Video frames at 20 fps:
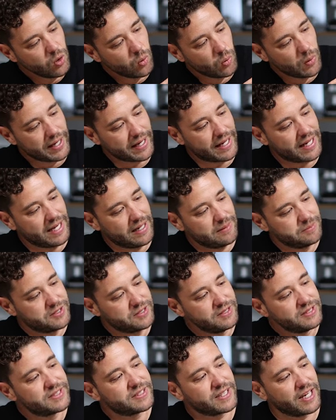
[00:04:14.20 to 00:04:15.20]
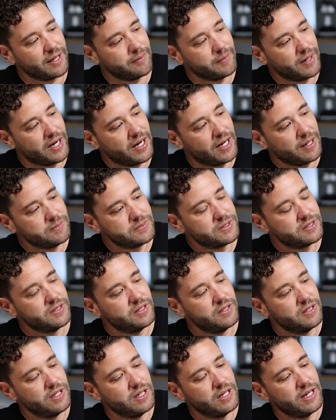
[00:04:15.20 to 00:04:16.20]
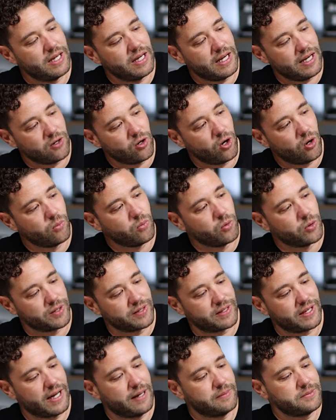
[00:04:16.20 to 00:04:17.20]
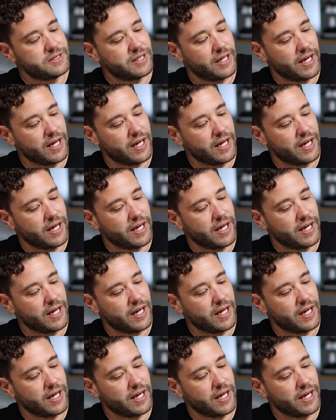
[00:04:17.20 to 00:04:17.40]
When it comes to steam arms and hot water taps,